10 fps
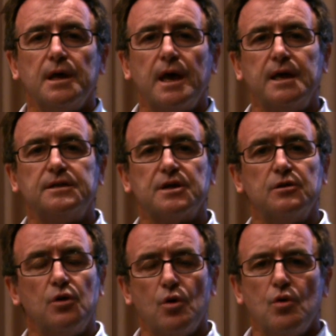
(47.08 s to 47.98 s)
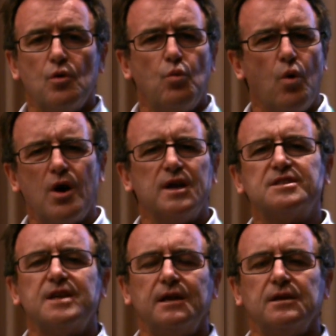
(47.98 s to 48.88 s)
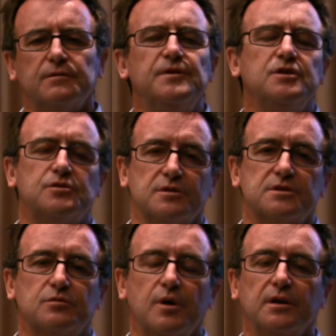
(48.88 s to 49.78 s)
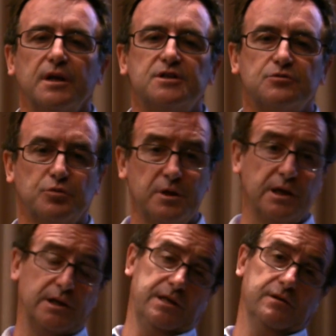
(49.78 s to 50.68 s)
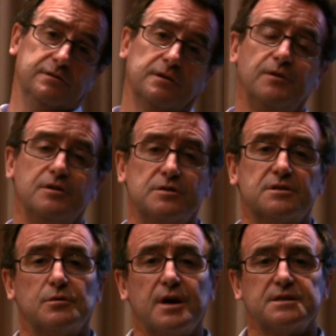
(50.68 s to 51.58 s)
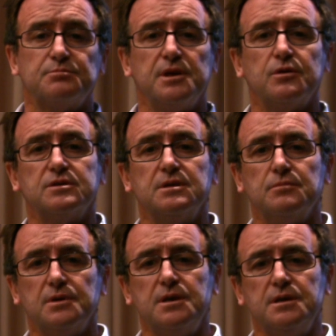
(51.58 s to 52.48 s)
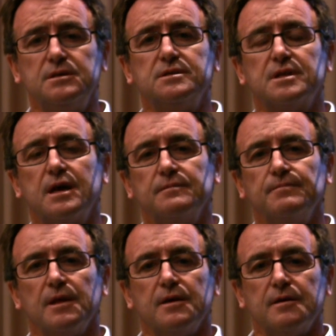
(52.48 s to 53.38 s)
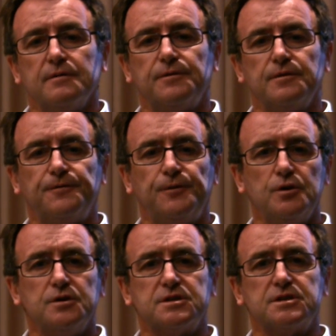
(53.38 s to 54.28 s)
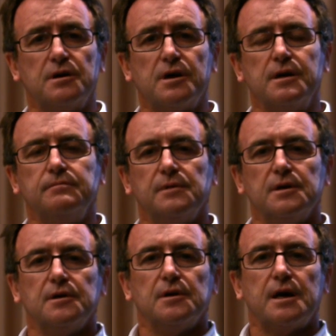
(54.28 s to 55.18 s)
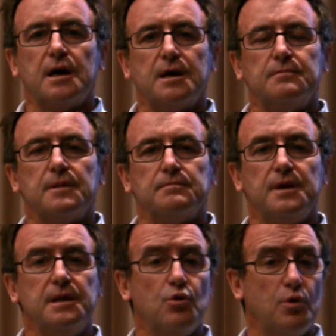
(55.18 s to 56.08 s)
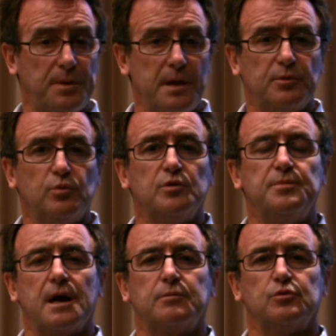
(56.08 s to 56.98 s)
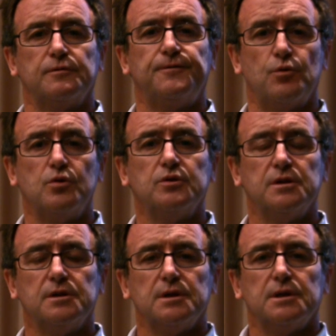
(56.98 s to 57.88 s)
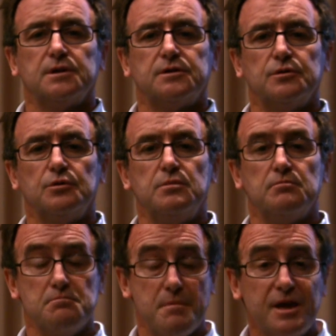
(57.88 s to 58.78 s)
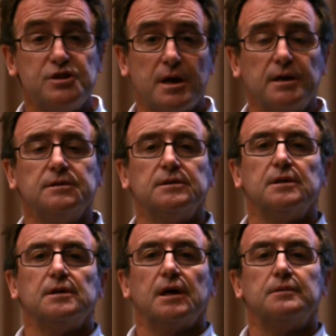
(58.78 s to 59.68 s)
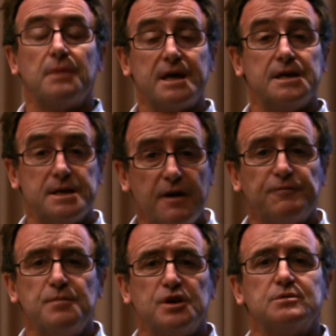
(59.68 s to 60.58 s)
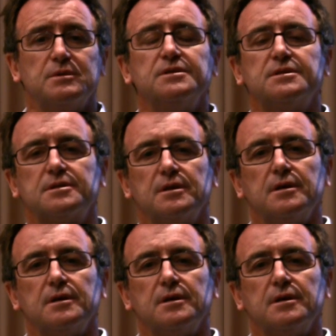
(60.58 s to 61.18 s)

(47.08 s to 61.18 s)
And so why is that of interest? Well, it's really of interest to us because it means that for the first time, many more people will be able to afford to measure and make enough measurements